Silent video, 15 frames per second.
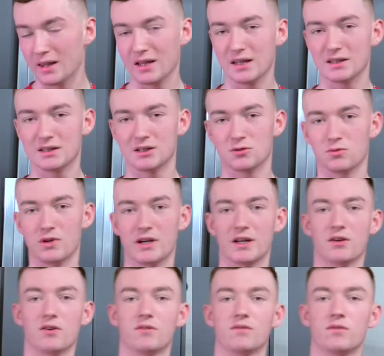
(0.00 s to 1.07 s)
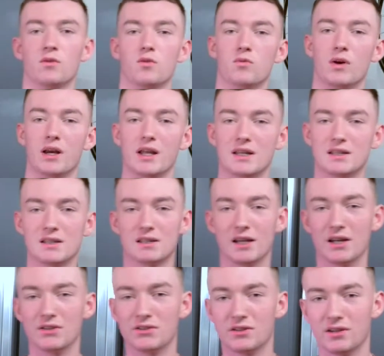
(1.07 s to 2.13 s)
this is really good for releasing
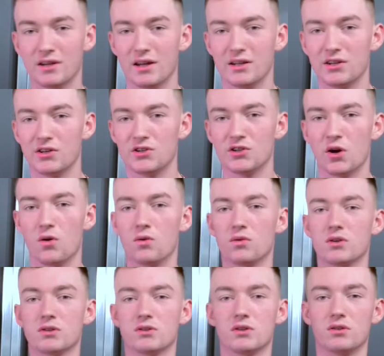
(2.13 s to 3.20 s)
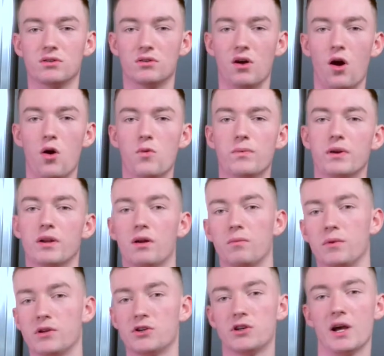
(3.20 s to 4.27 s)
tension in your shoulders and opening up
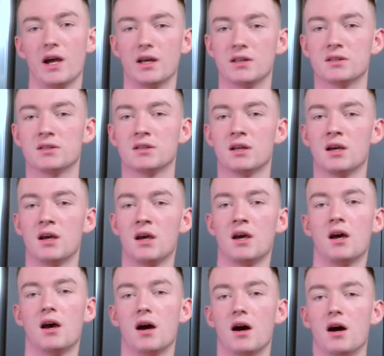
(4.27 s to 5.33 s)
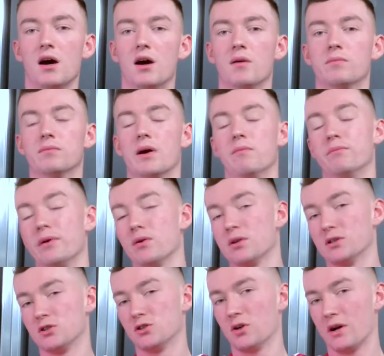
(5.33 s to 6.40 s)
your chest, and building
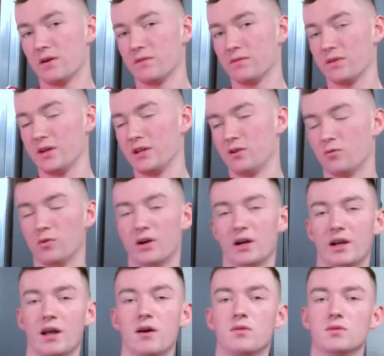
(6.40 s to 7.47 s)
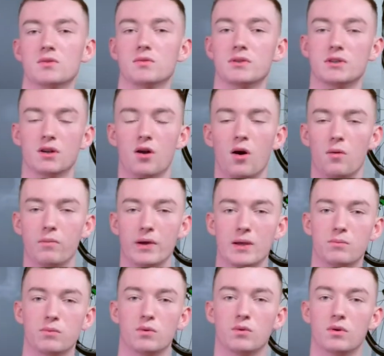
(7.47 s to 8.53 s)
strength in your rear delts, which a lot of
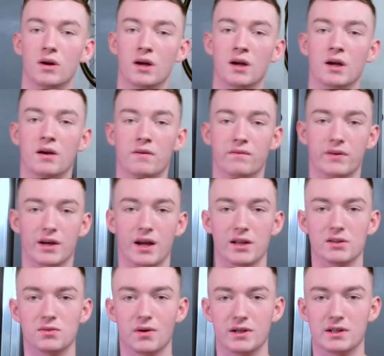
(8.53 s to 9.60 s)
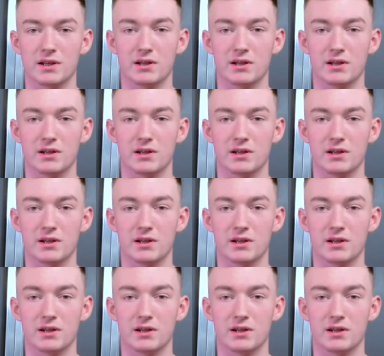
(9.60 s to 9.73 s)
people forget to actually